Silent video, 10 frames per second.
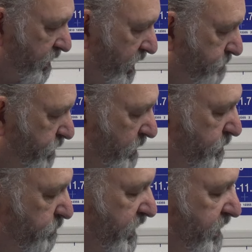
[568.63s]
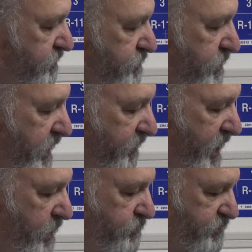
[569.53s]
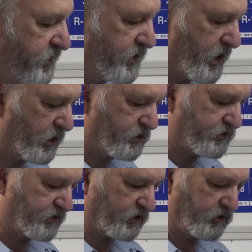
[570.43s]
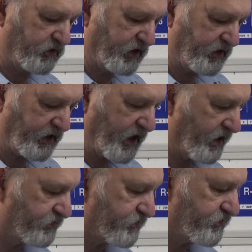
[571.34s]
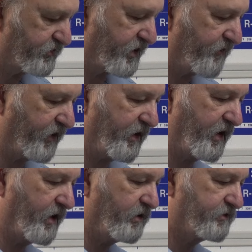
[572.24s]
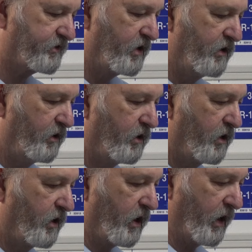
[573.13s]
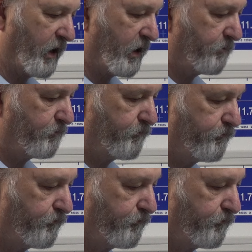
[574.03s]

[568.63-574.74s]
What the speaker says: I probably into it $1,000, including the casters and everything else. And